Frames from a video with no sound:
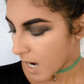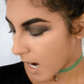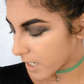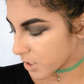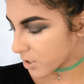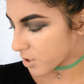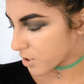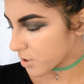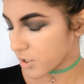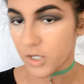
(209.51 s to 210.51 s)
I
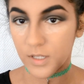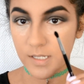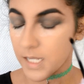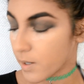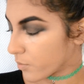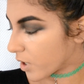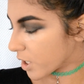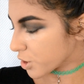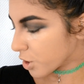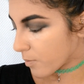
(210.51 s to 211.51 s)
just took on the same
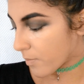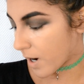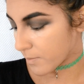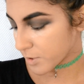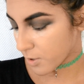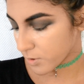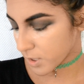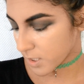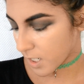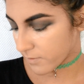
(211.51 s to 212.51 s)
brush, took Bombshell, which
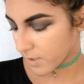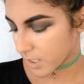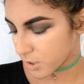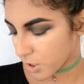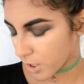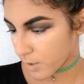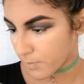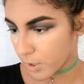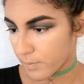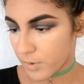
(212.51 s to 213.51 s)
is kind of like a dark
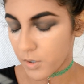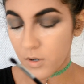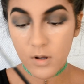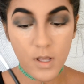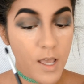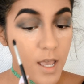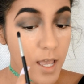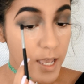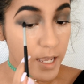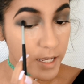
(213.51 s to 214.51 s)
purple,
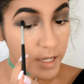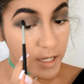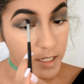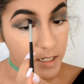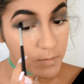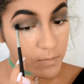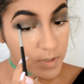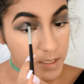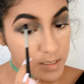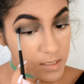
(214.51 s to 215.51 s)
and
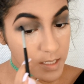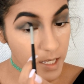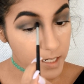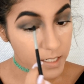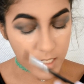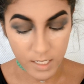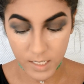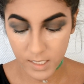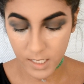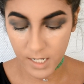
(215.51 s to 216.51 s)
mixed that
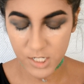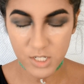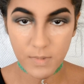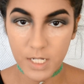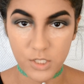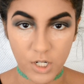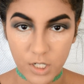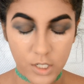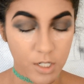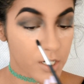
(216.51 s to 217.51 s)
in. It kind of just made it
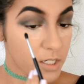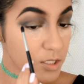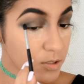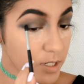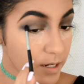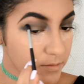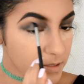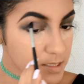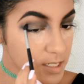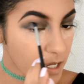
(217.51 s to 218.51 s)
darker. You can't
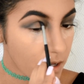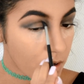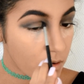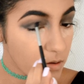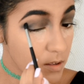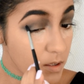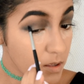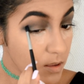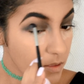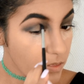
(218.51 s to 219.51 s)
really tell
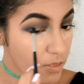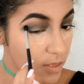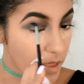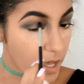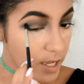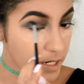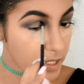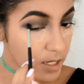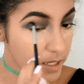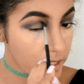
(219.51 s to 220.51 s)
that
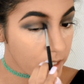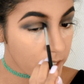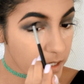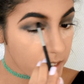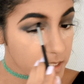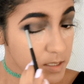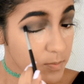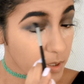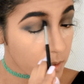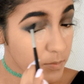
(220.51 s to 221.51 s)
it's
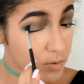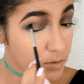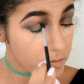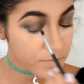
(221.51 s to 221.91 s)
purple.